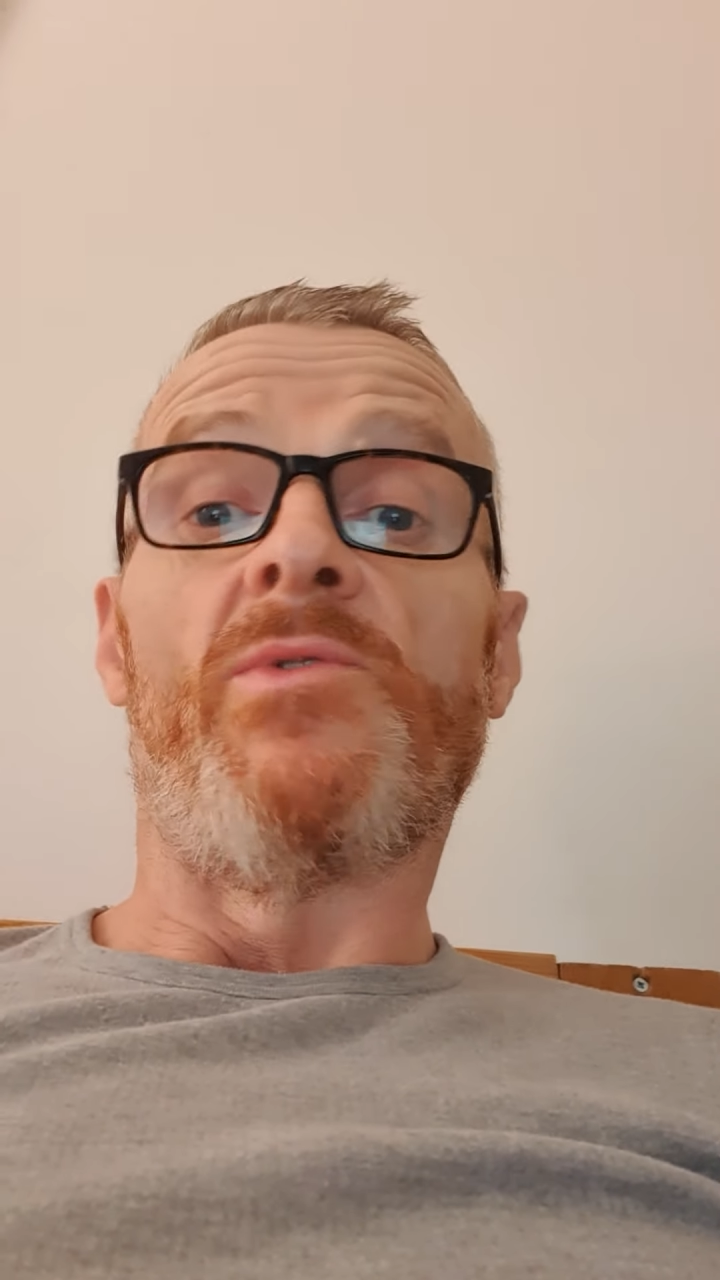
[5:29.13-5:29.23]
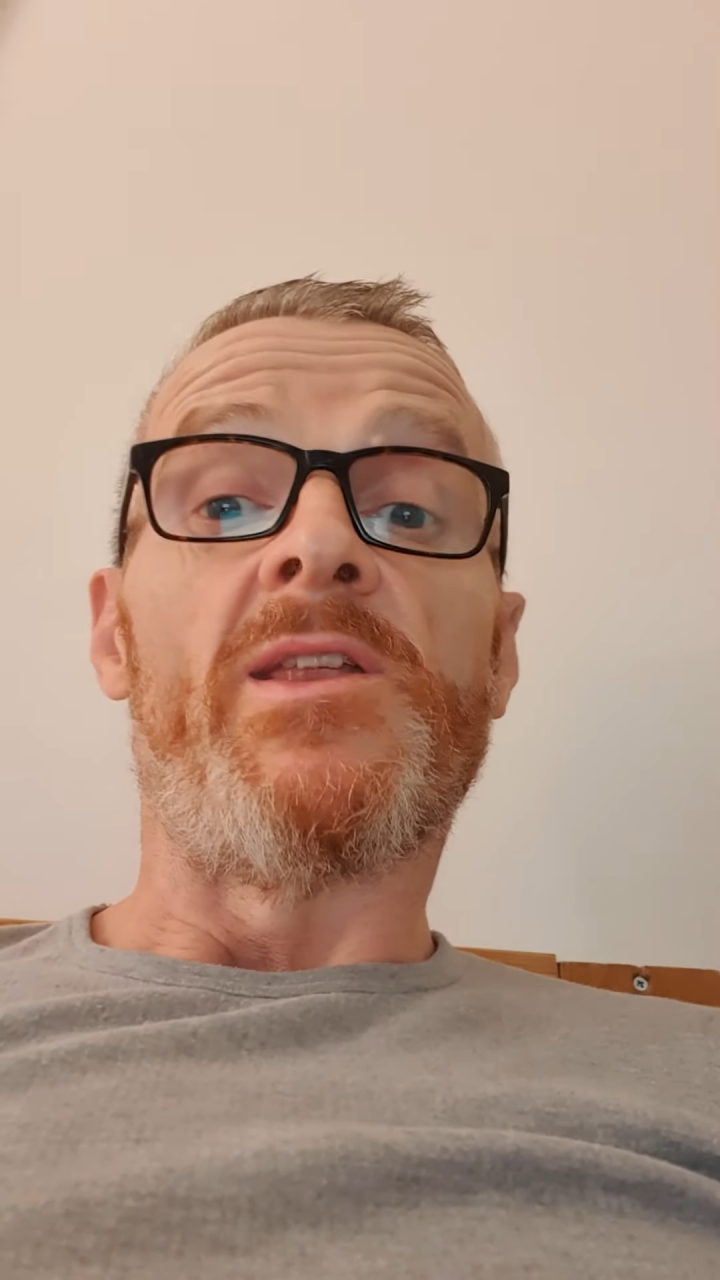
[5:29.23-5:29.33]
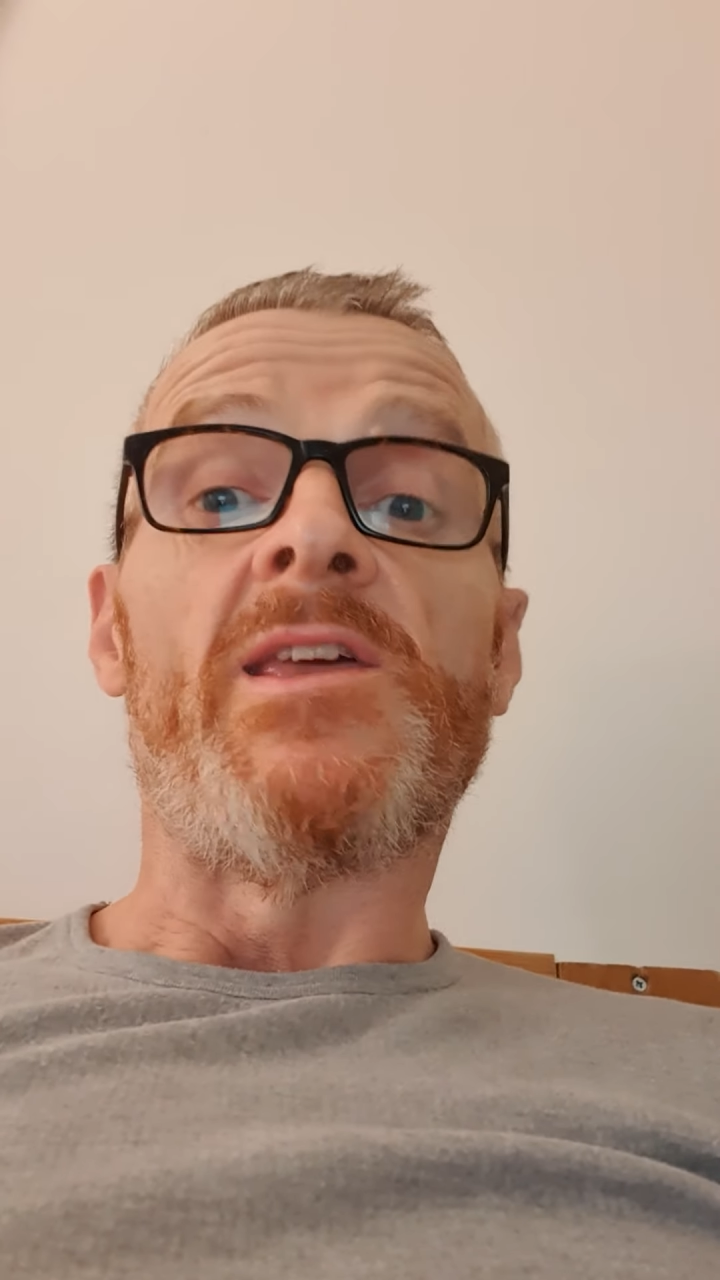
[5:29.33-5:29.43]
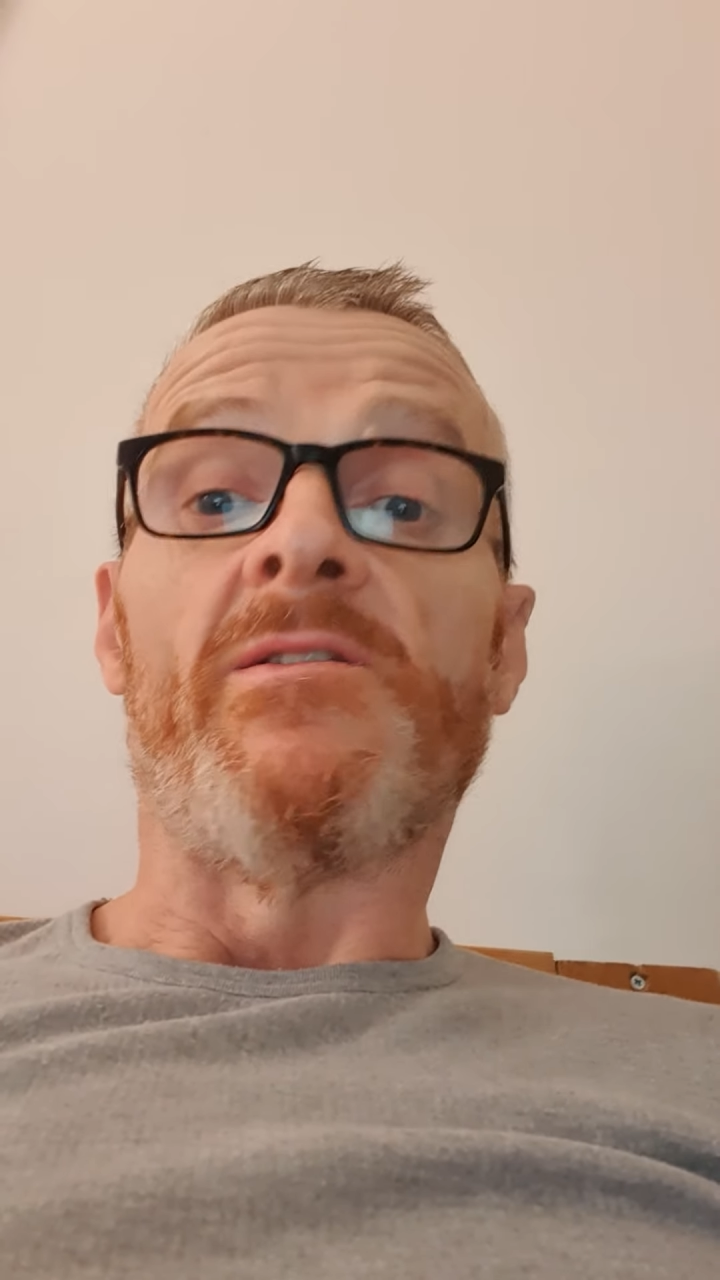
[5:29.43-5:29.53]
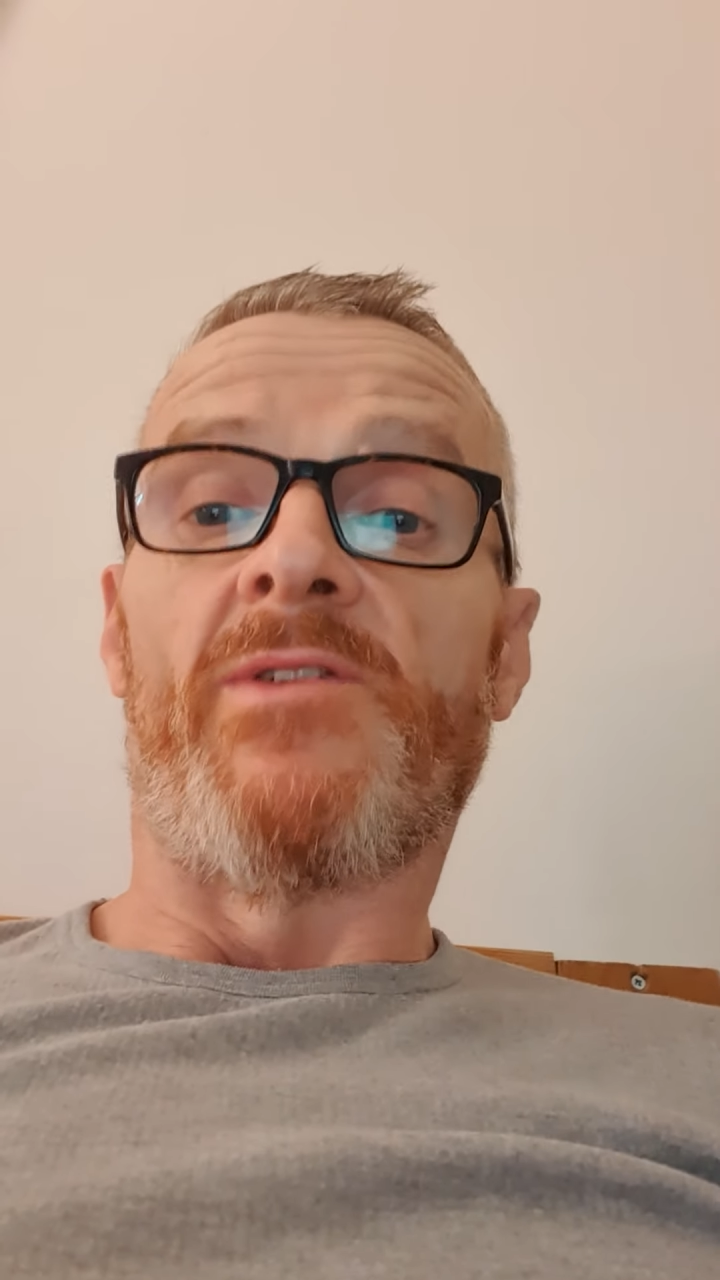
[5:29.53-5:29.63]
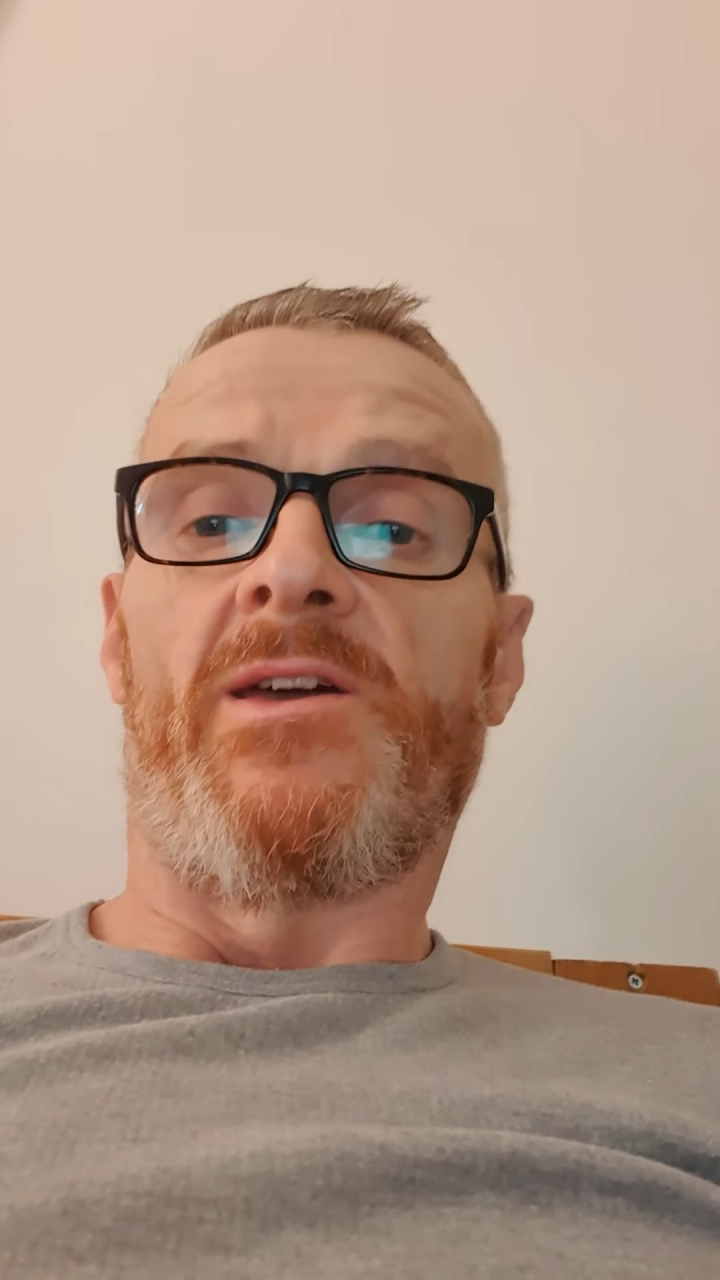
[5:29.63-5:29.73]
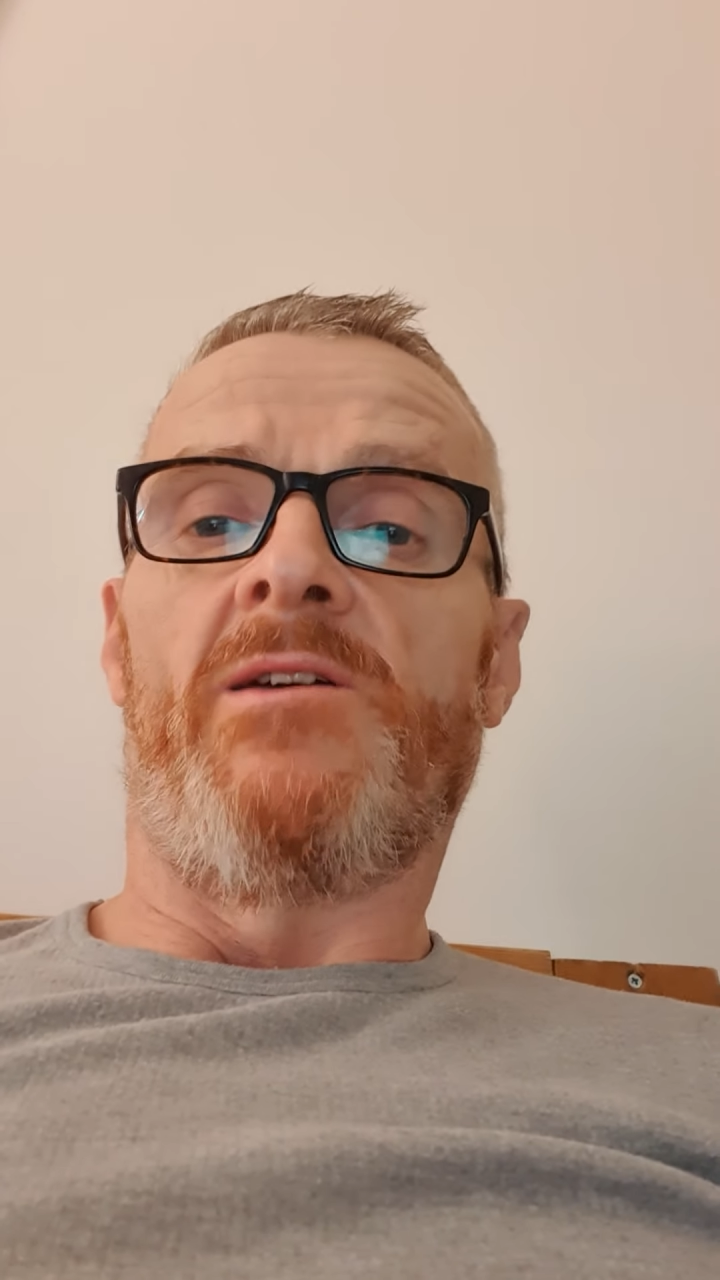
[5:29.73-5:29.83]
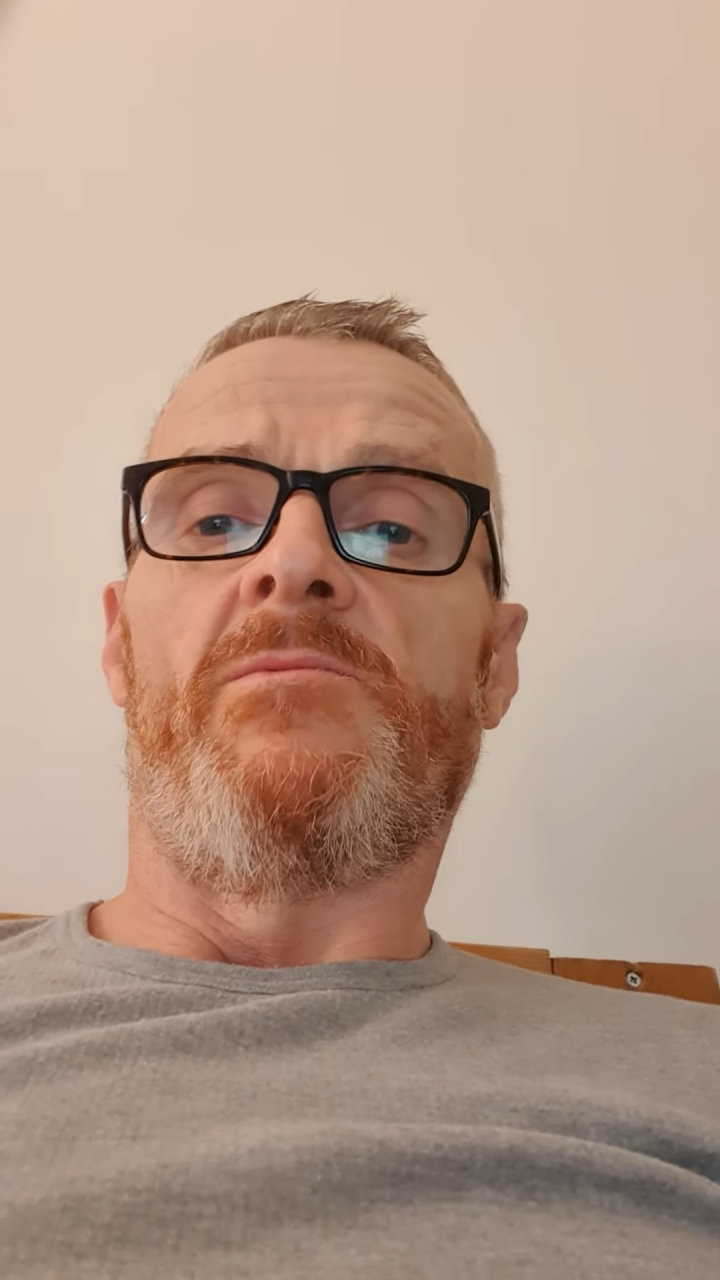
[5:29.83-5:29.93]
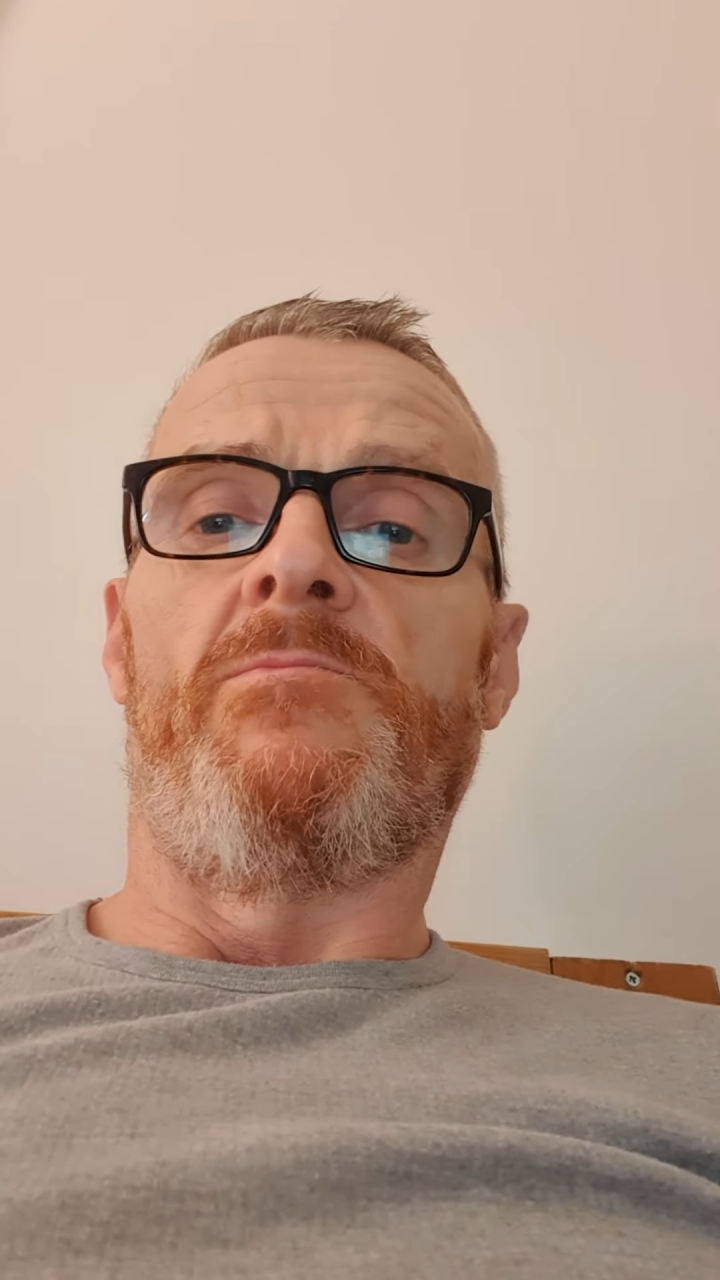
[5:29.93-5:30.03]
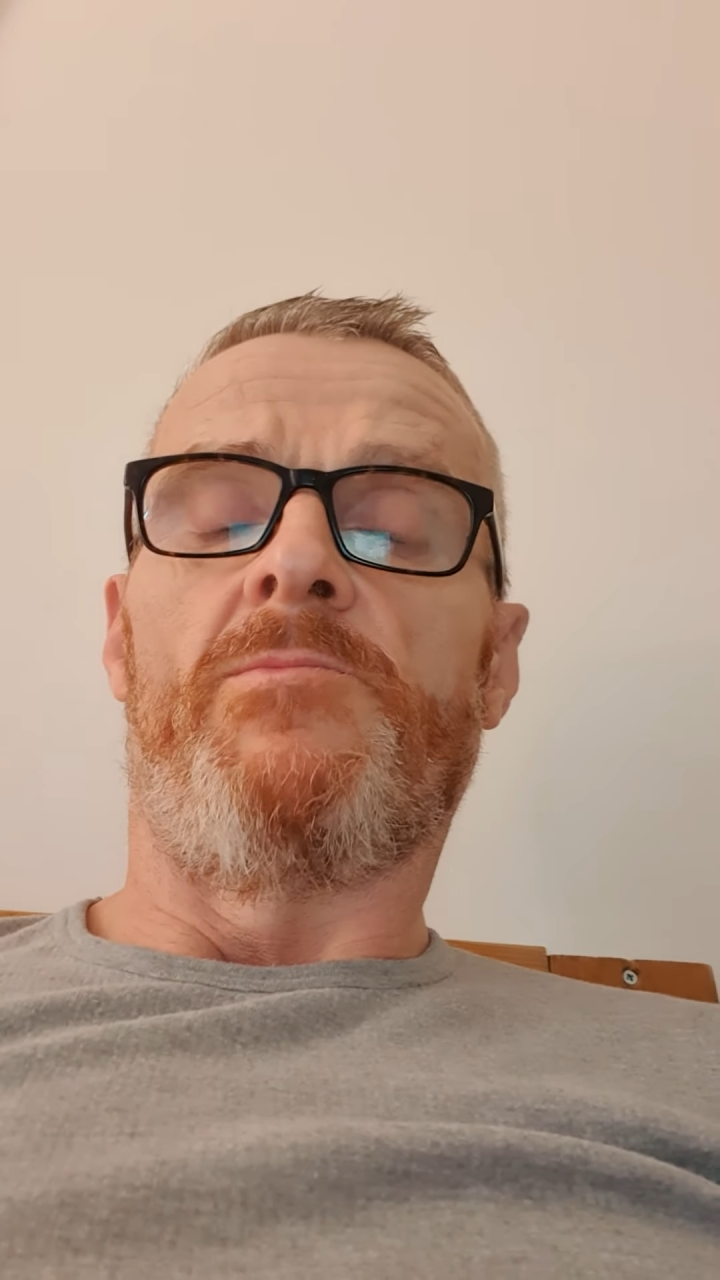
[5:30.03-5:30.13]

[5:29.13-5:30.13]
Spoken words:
do any of it,